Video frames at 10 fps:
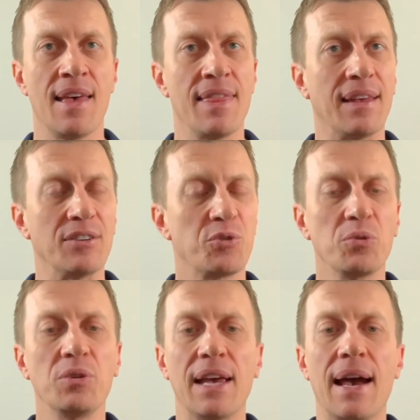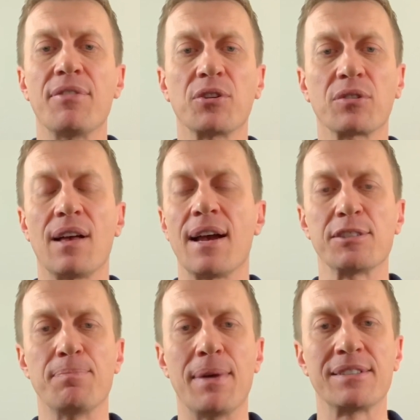that truly have their
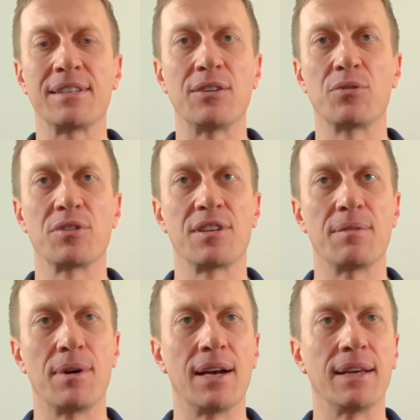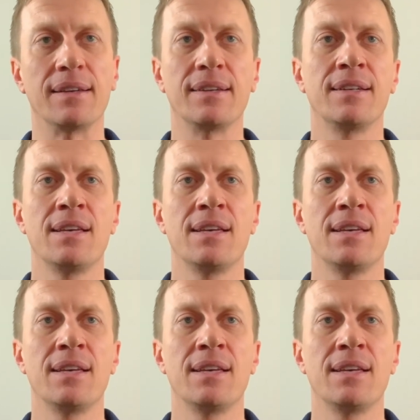clients' best interests in mind.